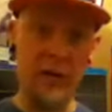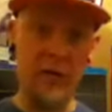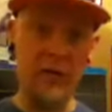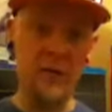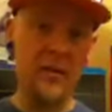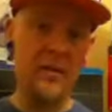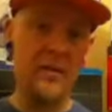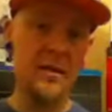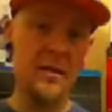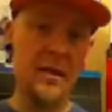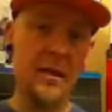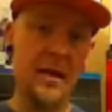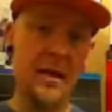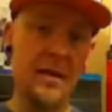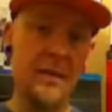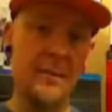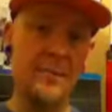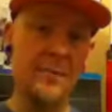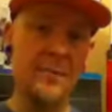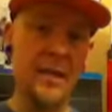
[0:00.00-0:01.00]
lives,
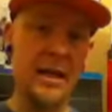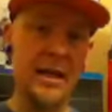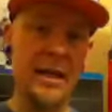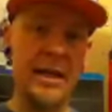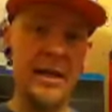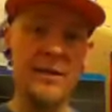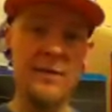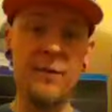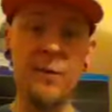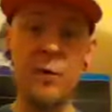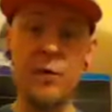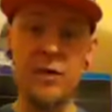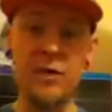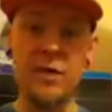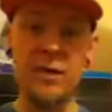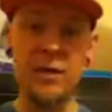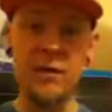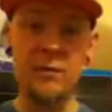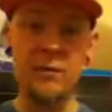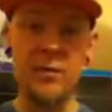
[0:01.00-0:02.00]
and he
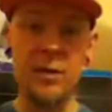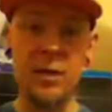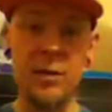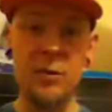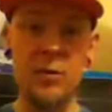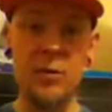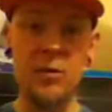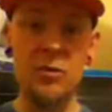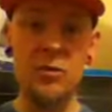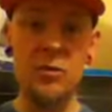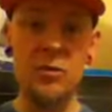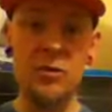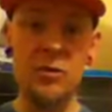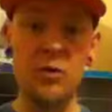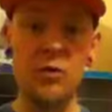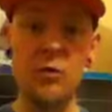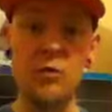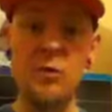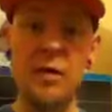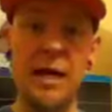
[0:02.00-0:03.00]
invited people to
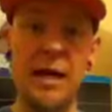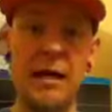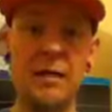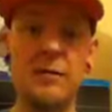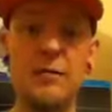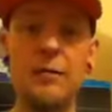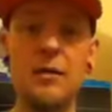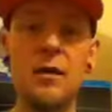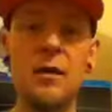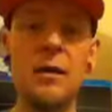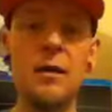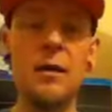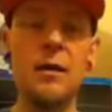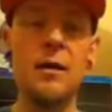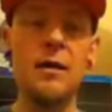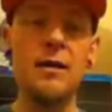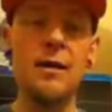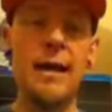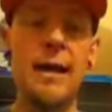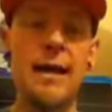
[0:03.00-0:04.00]
come down.
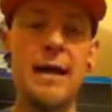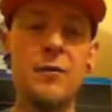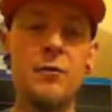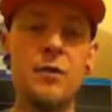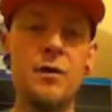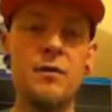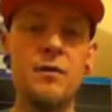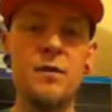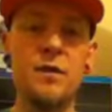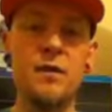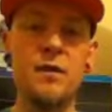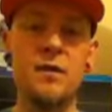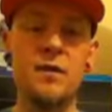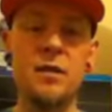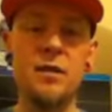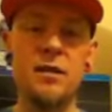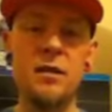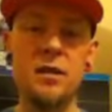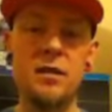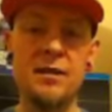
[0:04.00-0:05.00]
Now,
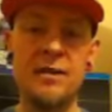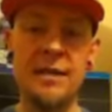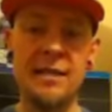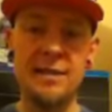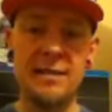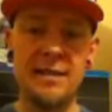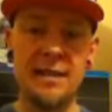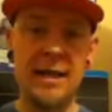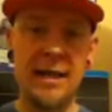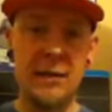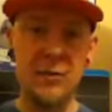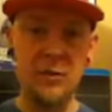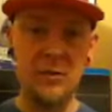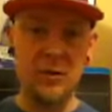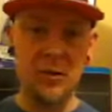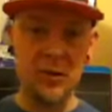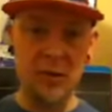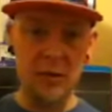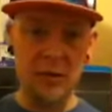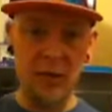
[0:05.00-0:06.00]
obviously, I did say I was
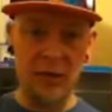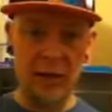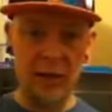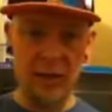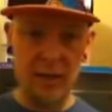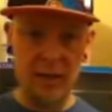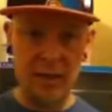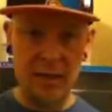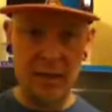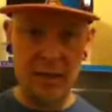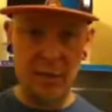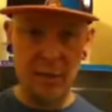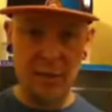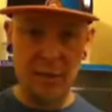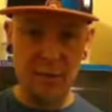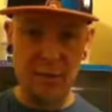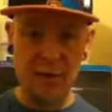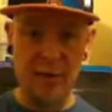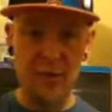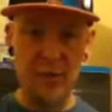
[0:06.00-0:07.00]
going to try and get
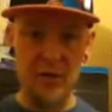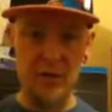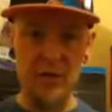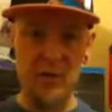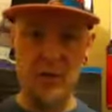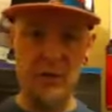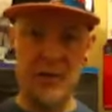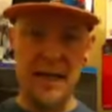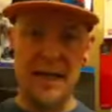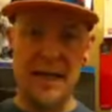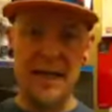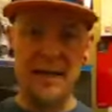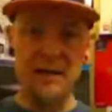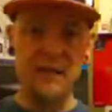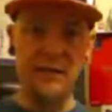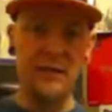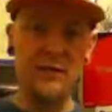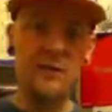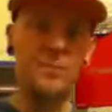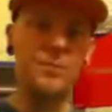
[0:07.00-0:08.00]
myself and Retro
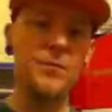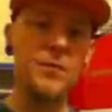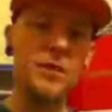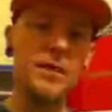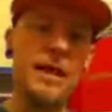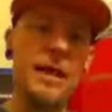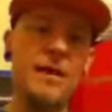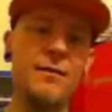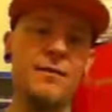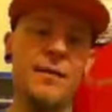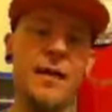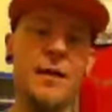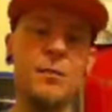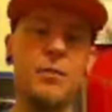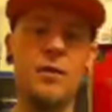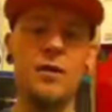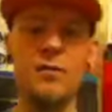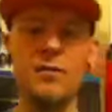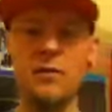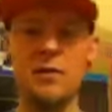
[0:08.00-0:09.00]
Dave down there,
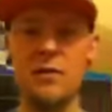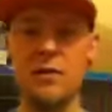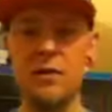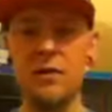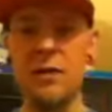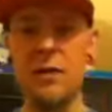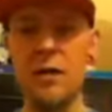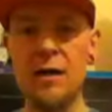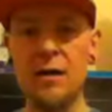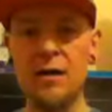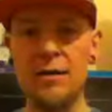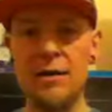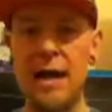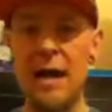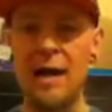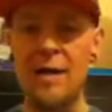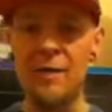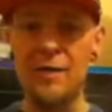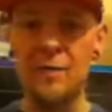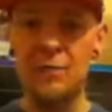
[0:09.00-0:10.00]
but obviously
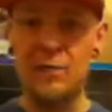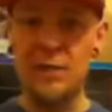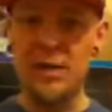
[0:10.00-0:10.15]
Dave's